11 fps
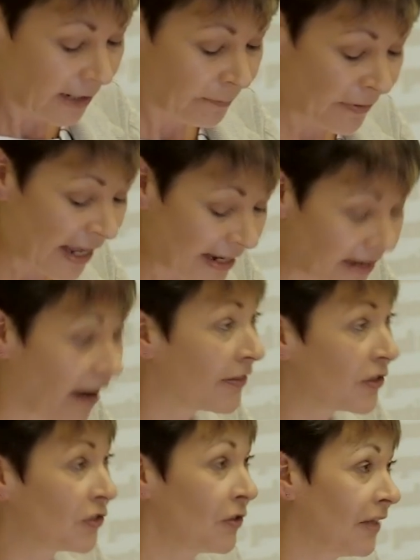But then
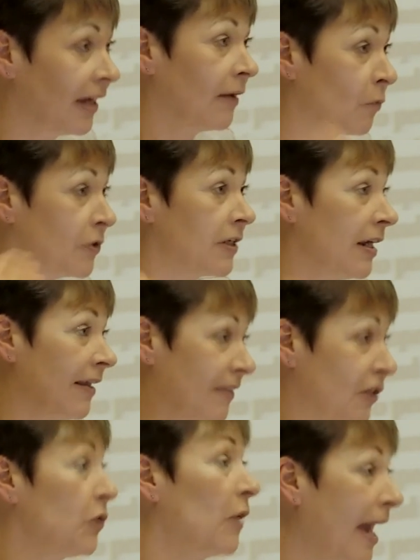neither do you think would
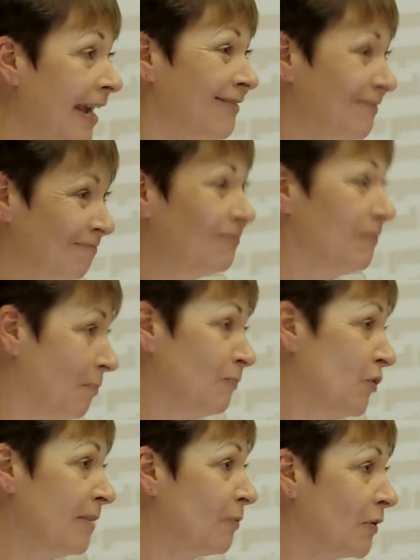the UK
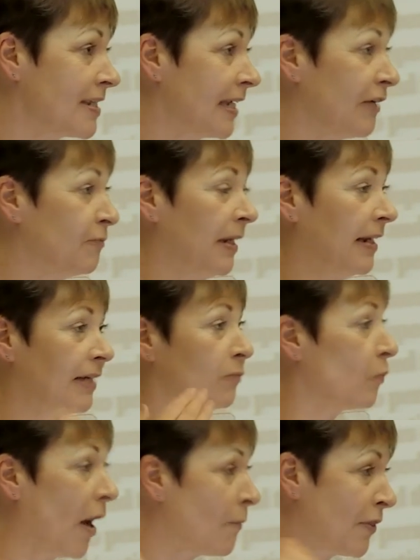trade policy have been,
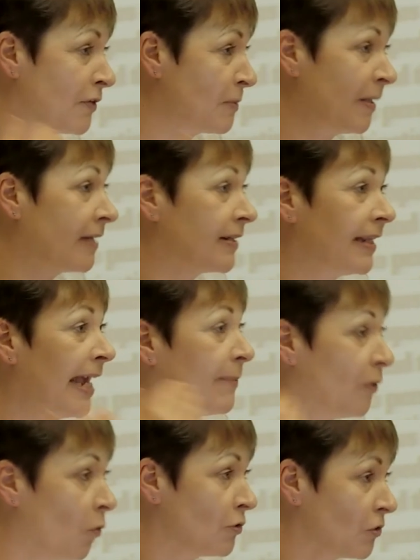and whether it's been under Labour
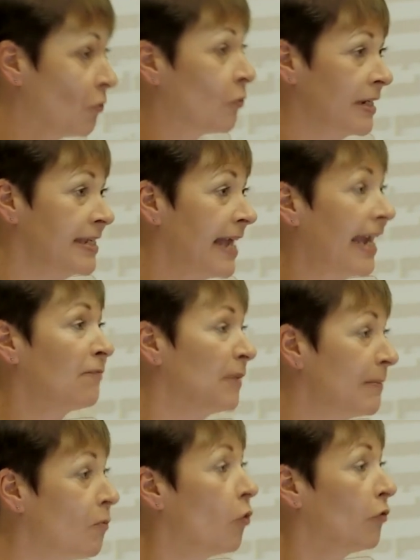or Tories, they have
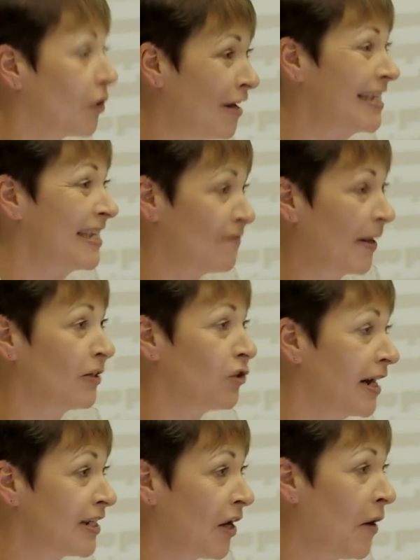been more aggressive about
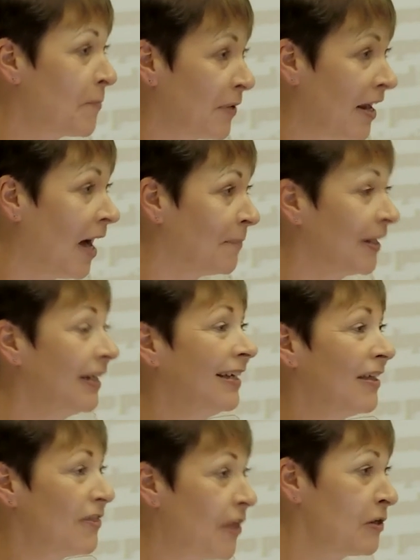trying to open up
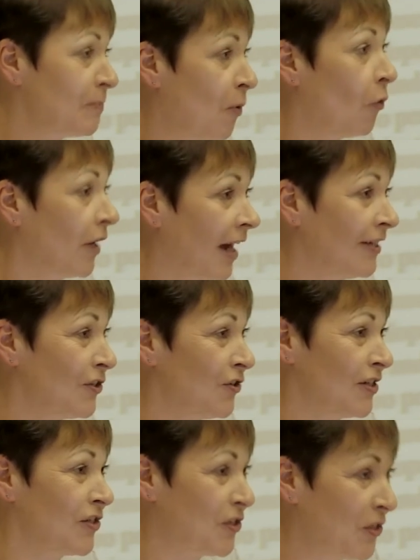those poorer
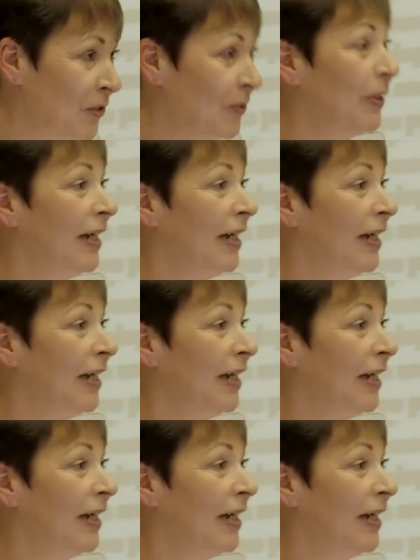countries to